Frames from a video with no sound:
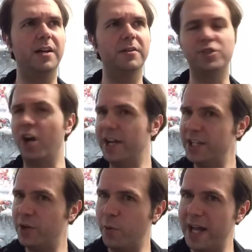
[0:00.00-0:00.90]
Johnny
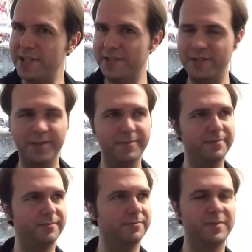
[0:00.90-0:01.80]
Quest,
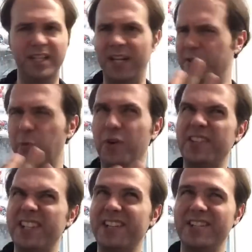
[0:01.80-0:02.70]
that's more the
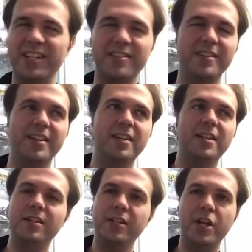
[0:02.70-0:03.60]
60s,
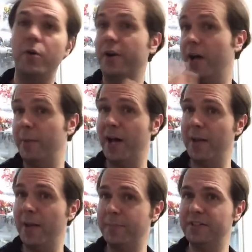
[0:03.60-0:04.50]
are not
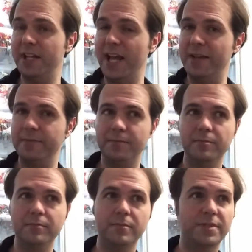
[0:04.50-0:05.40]
popular today.
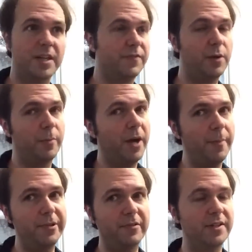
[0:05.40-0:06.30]
Stuff that were
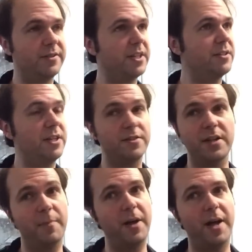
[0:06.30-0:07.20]
popular in the 60s,
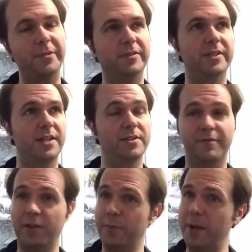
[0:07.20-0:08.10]
not popular today. Stuff
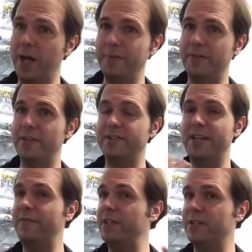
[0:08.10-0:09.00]
that were popular in the
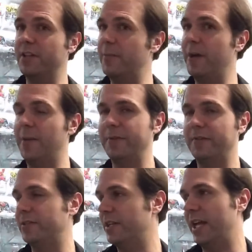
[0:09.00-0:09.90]
70s, not popular
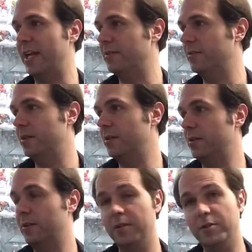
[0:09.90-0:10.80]
today.
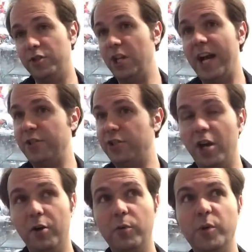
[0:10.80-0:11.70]
G.I.
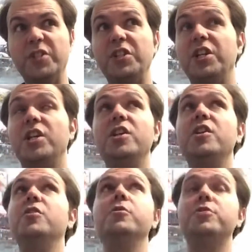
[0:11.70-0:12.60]
Joe was
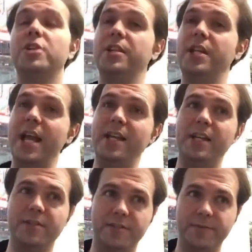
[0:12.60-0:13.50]
huge in the
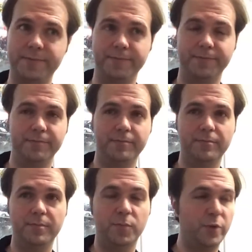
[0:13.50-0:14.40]
80s.
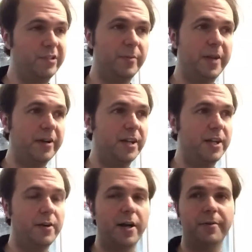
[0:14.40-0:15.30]
Real American
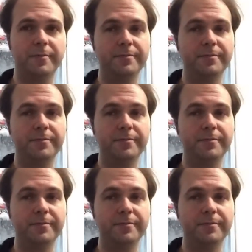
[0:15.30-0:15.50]
hero.